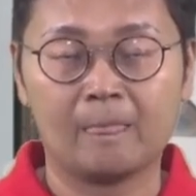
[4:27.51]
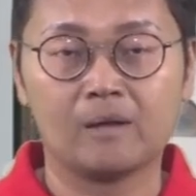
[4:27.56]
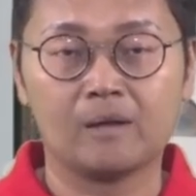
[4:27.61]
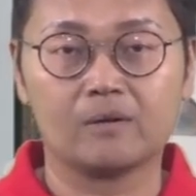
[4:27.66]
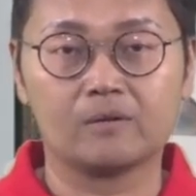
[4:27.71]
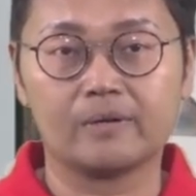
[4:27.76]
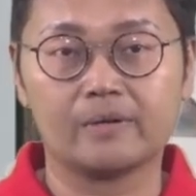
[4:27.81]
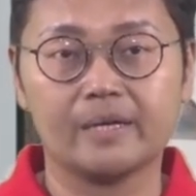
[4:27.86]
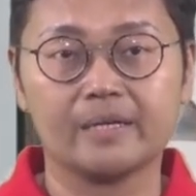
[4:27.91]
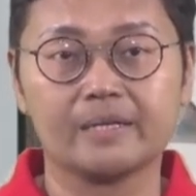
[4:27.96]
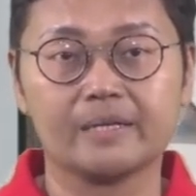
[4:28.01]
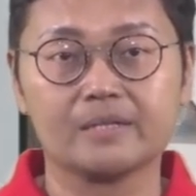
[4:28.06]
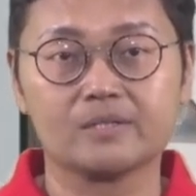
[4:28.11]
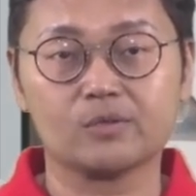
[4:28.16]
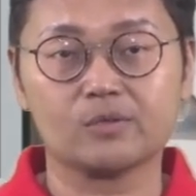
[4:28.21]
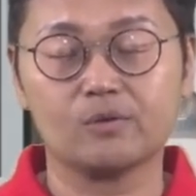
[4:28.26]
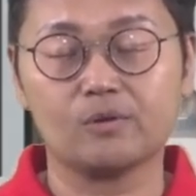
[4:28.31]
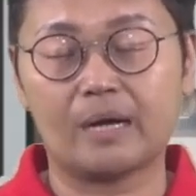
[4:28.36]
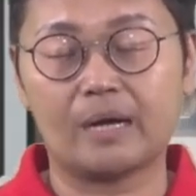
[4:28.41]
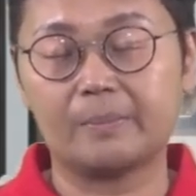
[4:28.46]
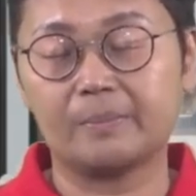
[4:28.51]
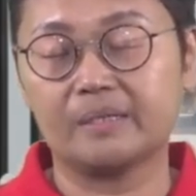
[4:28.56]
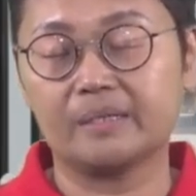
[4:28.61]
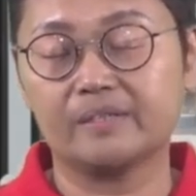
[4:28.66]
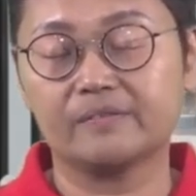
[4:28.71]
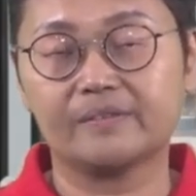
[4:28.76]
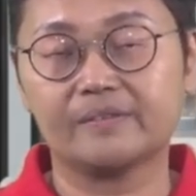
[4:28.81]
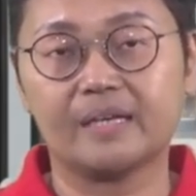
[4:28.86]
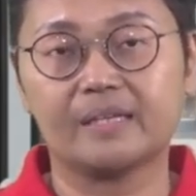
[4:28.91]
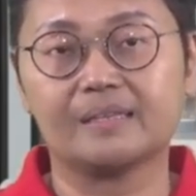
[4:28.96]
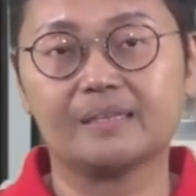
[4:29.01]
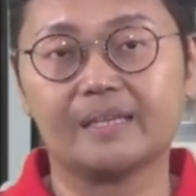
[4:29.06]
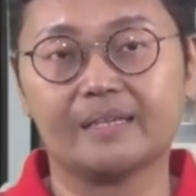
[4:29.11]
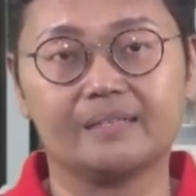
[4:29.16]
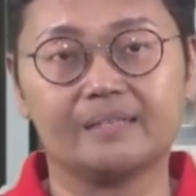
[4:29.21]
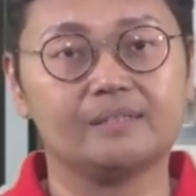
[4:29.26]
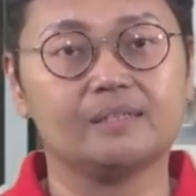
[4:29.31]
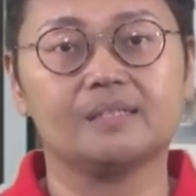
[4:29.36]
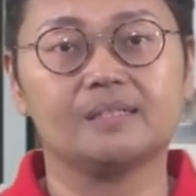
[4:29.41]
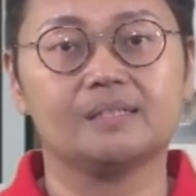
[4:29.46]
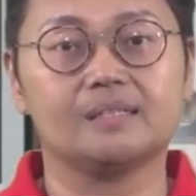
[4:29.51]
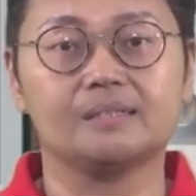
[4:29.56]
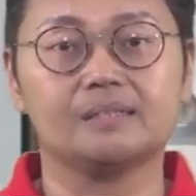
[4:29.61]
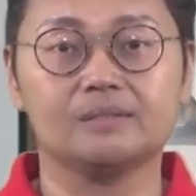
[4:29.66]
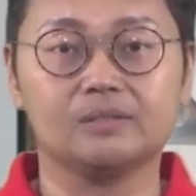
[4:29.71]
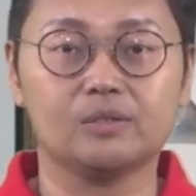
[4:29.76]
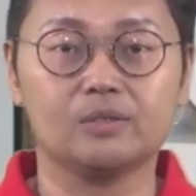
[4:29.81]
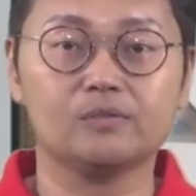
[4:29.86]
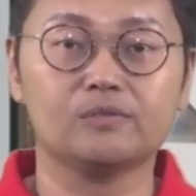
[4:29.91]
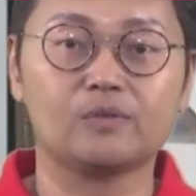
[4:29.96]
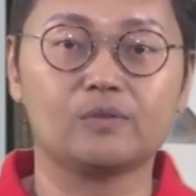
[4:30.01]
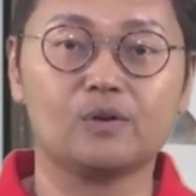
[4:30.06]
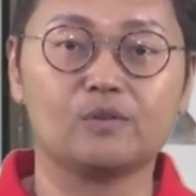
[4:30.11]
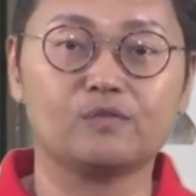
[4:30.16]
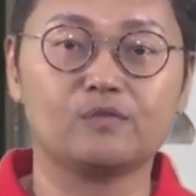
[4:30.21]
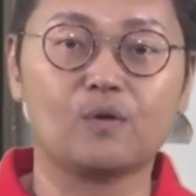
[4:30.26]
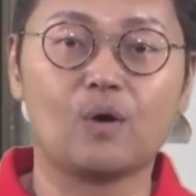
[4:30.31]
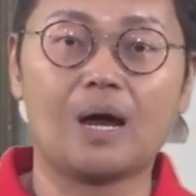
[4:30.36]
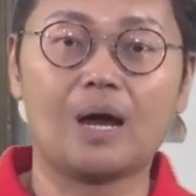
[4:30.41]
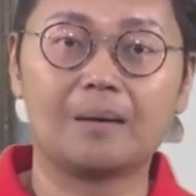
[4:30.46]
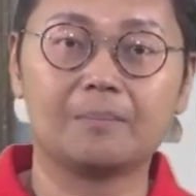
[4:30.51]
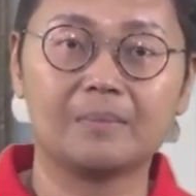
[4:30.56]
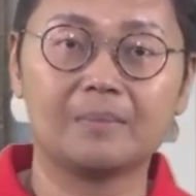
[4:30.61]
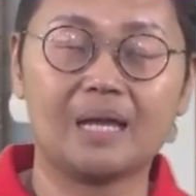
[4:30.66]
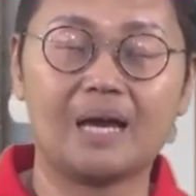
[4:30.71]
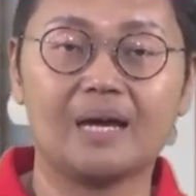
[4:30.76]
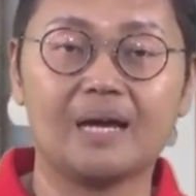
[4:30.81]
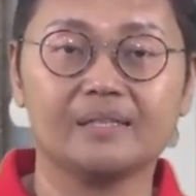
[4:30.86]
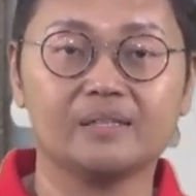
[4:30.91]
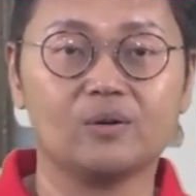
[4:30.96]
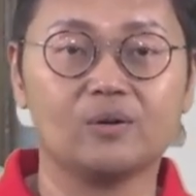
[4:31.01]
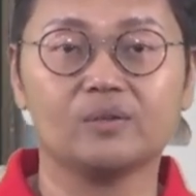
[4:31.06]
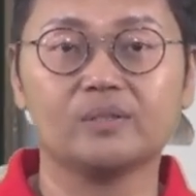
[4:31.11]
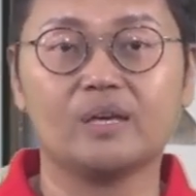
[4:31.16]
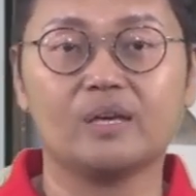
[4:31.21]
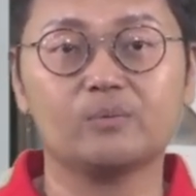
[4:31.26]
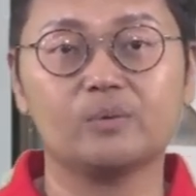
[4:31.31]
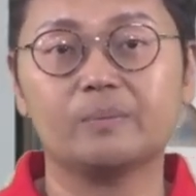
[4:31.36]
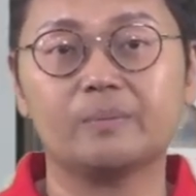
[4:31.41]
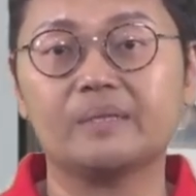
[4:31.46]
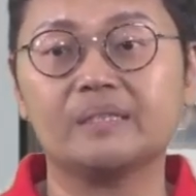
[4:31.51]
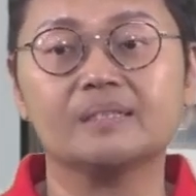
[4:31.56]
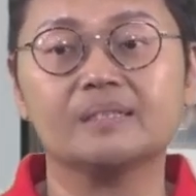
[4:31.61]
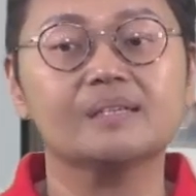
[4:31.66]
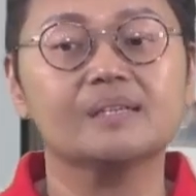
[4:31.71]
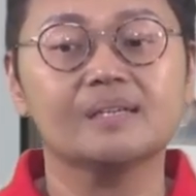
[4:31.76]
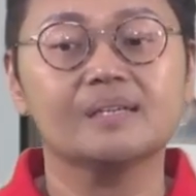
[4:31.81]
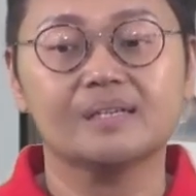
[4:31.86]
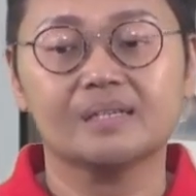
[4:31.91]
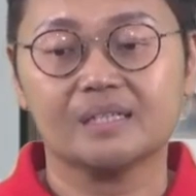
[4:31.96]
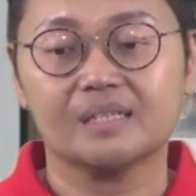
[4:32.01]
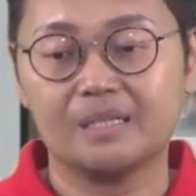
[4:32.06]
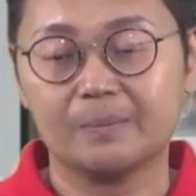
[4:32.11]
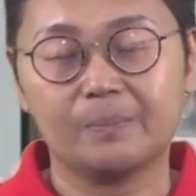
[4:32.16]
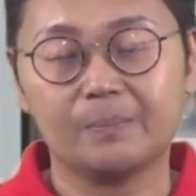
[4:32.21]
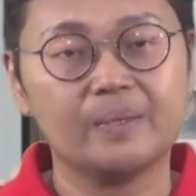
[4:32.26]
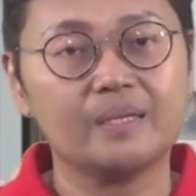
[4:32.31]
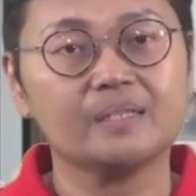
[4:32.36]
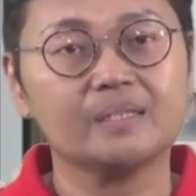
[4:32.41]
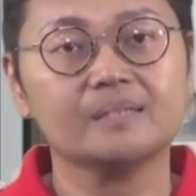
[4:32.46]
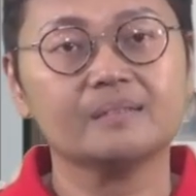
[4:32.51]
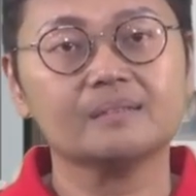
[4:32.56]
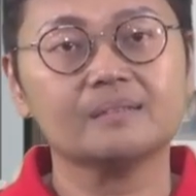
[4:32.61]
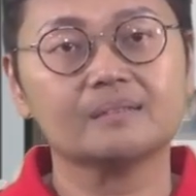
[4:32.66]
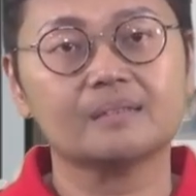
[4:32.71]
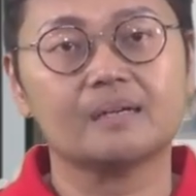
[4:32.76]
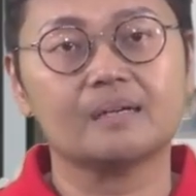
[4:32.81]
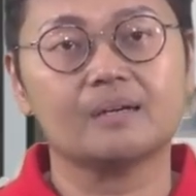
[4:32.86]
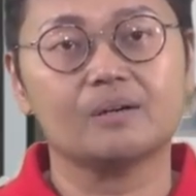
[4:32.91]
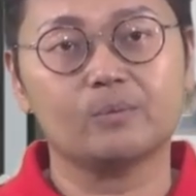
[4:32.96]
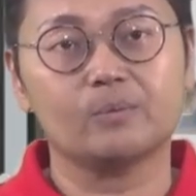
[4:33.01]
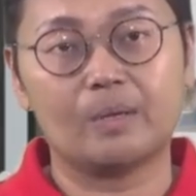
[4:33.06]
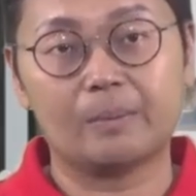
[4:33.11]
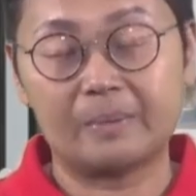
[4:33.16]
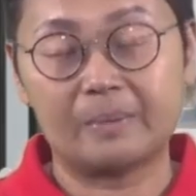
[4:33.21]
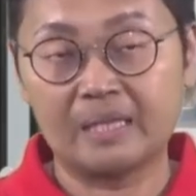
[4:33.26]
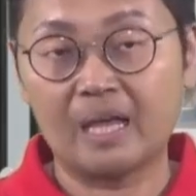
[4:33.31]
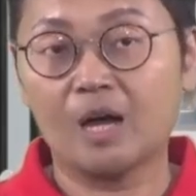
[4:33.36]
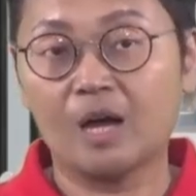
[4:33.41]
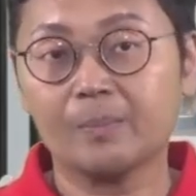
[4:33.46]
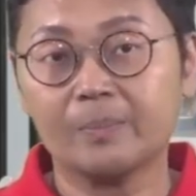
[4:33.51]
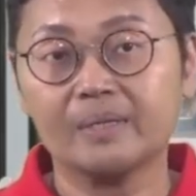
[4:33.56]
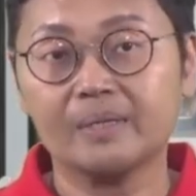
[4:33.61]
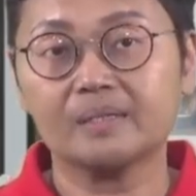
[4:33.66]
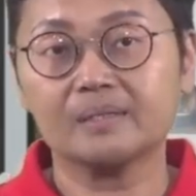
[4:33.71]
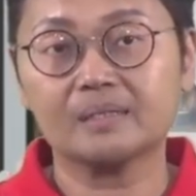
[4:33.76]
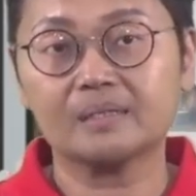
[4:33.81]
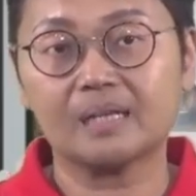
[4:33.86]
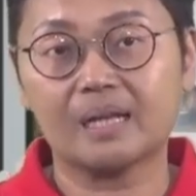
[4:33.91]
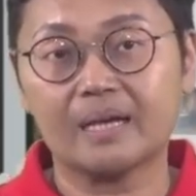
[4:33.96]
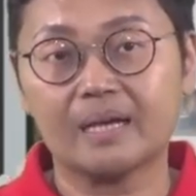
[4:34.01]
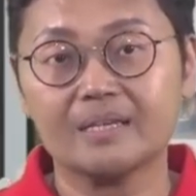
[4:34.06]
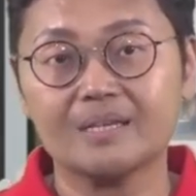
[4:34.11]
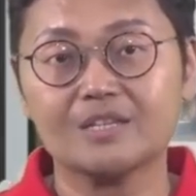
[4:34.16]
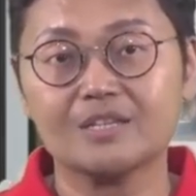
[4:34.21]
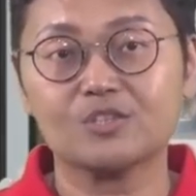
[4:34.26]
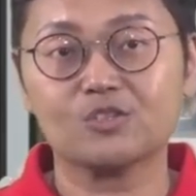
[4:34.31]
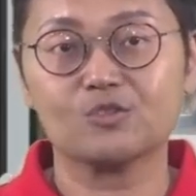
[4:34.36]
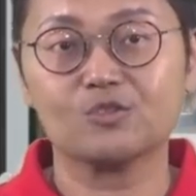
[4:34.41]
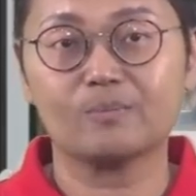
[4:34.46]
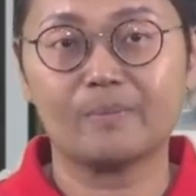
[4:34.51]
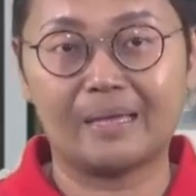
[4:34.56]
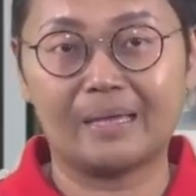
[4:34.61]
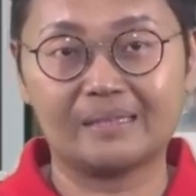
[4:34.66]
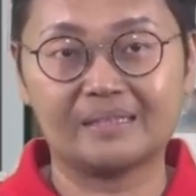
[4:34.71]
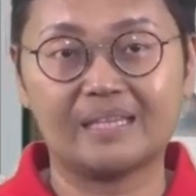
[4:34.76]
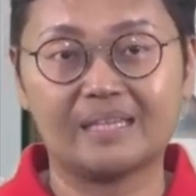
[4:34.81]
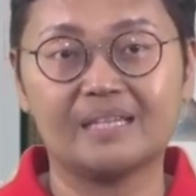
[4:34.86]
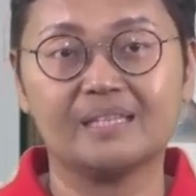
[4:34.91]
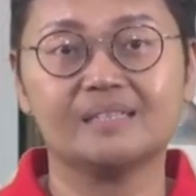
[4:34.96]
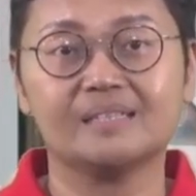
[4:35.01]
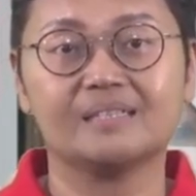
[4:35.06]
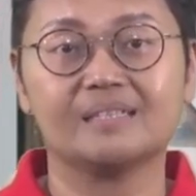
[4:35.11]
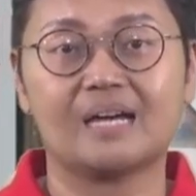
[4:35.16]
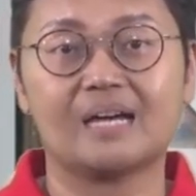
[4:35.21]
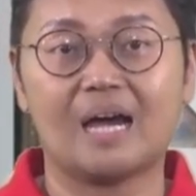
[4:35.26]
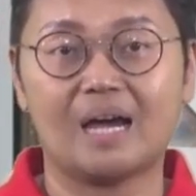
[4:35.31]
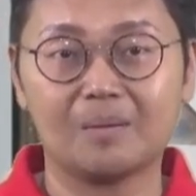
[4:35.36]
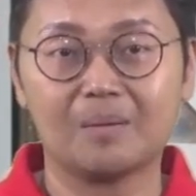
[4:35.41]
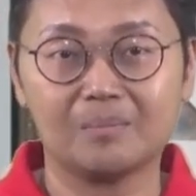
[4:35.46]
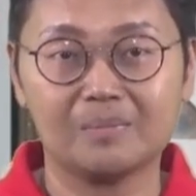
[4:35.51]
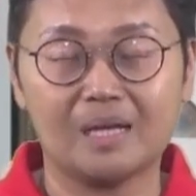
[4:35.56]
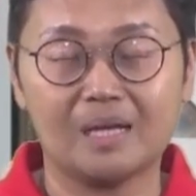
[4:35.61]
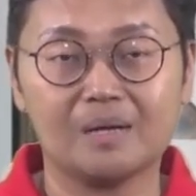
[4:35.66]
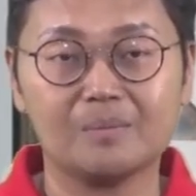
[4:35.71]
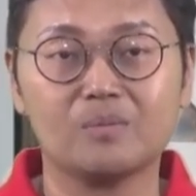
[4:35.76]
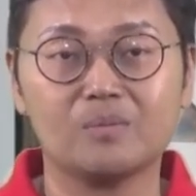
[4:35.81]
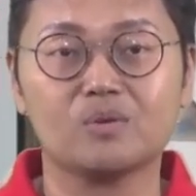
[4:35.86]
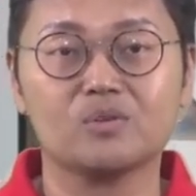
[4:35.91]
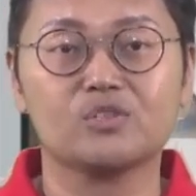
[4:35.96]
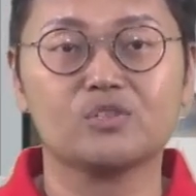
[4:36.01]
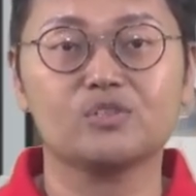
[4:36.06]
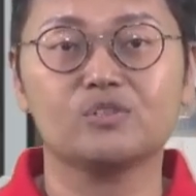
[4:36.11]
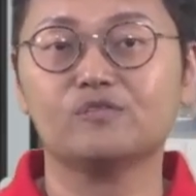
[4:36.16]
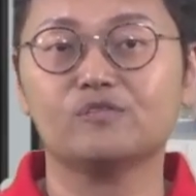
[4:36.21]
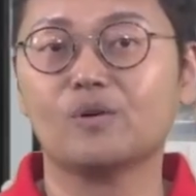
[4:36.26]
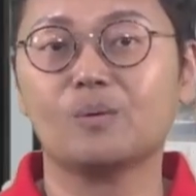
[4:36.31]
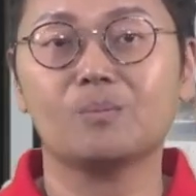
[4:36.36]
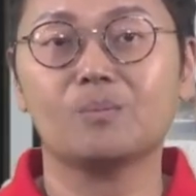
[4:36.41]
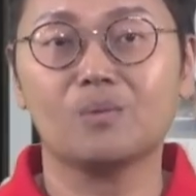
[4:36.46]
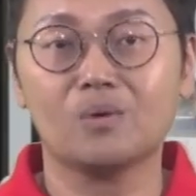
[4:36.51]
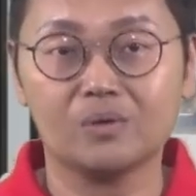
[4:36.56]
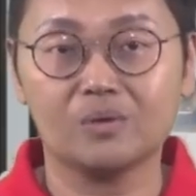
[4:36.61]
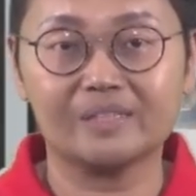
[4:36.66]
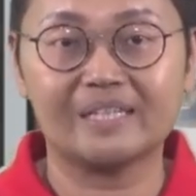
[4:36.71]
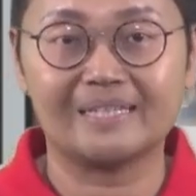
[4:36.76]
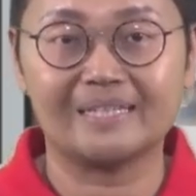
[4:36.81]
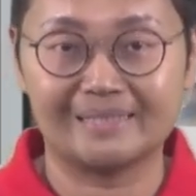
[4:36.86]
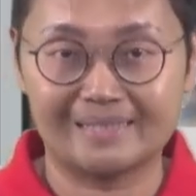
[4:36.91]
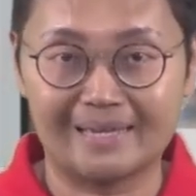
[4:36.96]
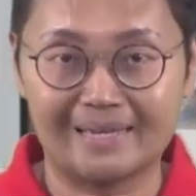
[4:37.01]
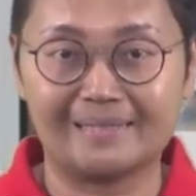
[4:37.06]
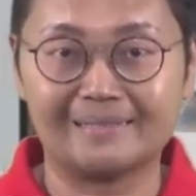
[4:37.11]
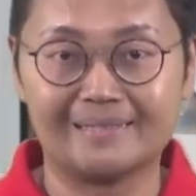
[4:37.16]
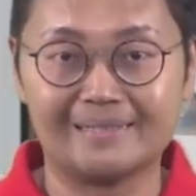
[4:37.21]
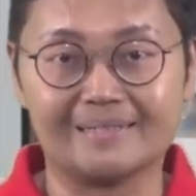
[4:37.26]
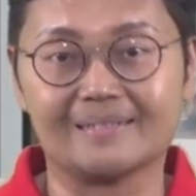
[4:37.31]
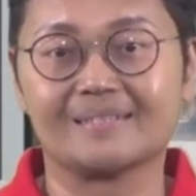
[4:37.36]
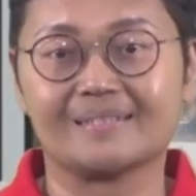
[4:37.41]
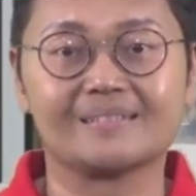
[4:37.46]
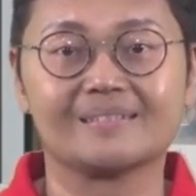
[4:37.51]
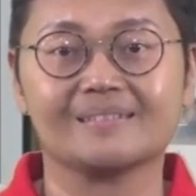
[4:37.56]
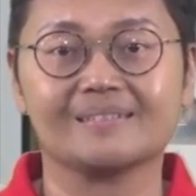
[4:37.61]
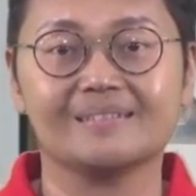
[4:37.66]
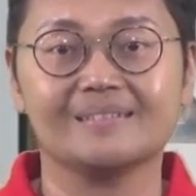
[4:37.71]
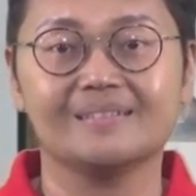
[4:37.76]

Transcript: All right, so I believe that for AMLA and all that, we have been helping clients to maintain the AMLA module for more than 10 years.